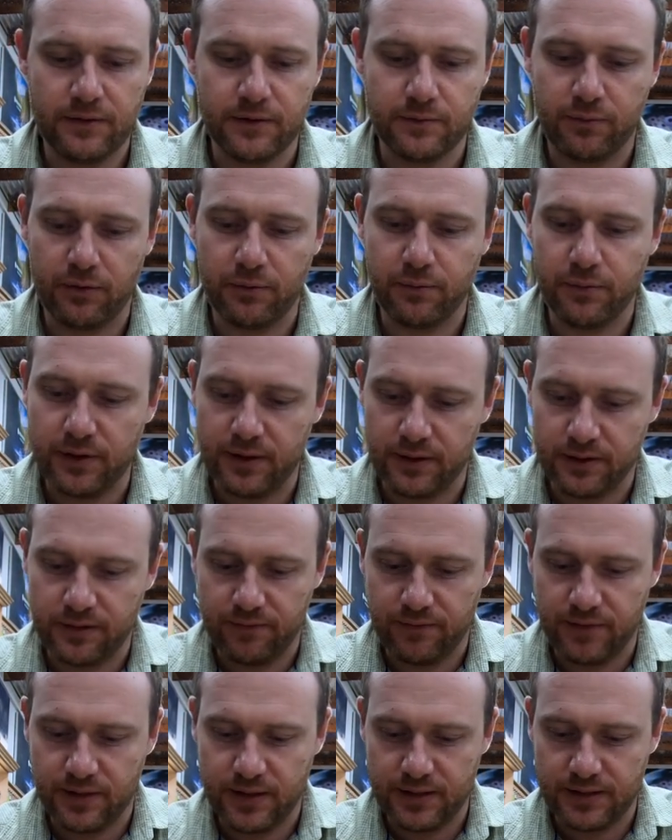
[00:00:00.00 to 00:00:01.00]
Just pop it
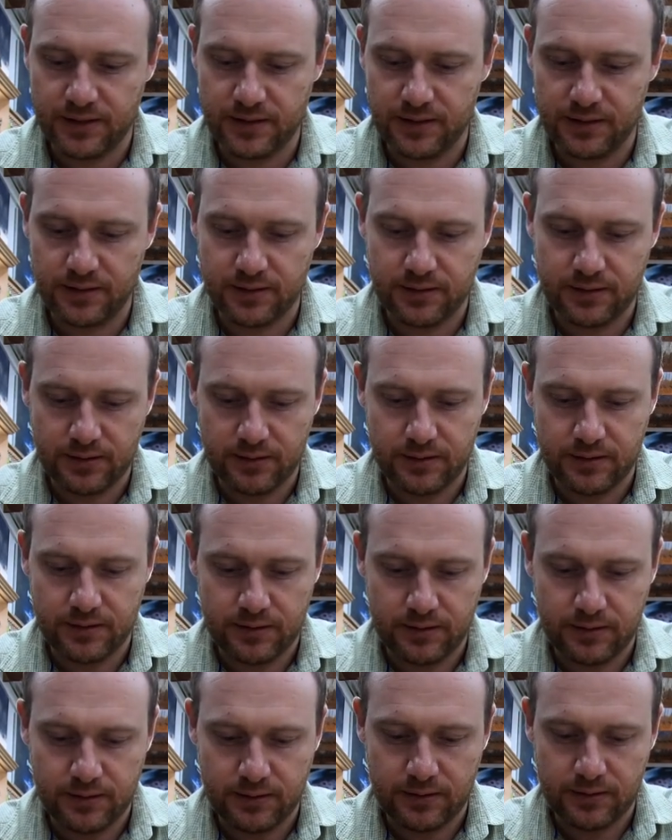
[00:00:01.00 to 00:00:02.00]
out the vise,
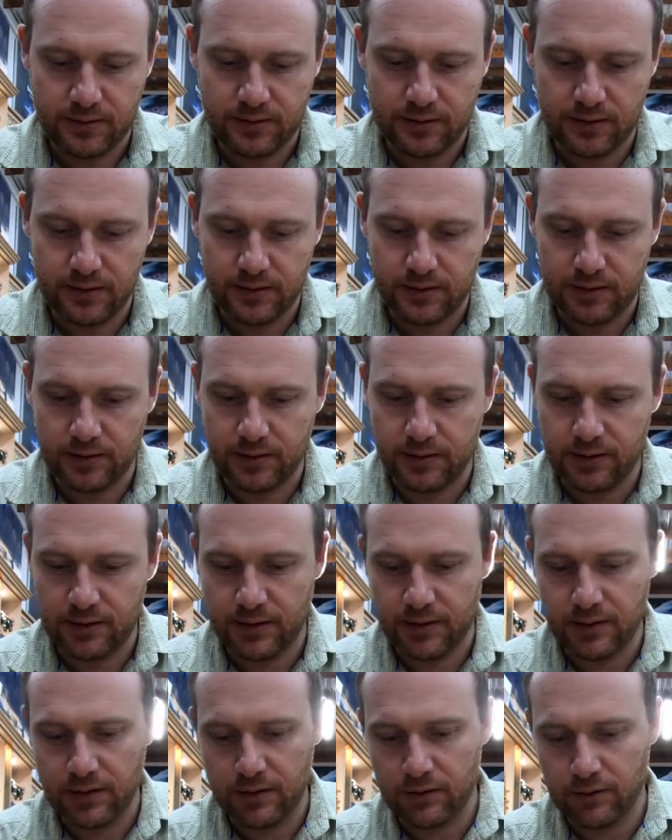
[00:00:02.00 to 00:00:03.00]
and
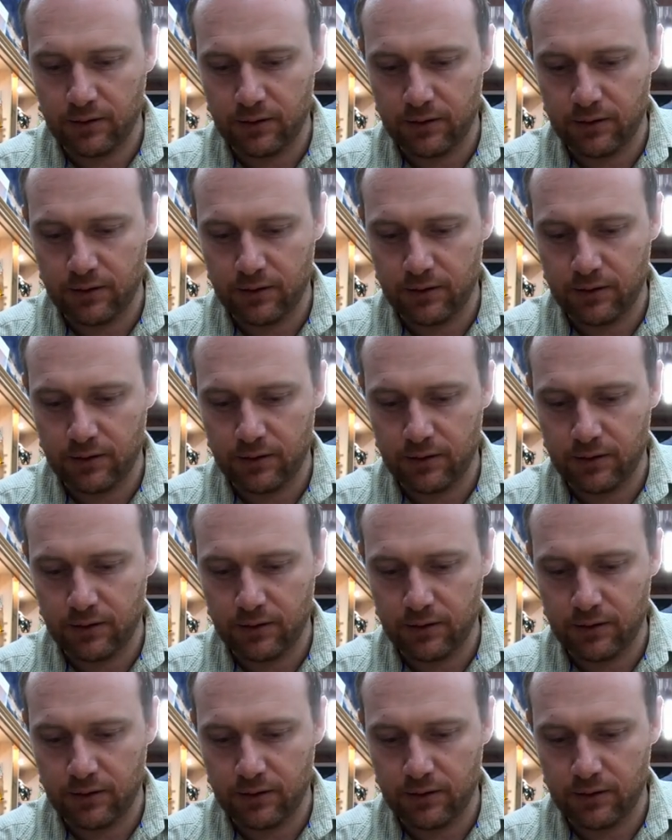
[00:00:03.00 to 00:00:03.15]
then at the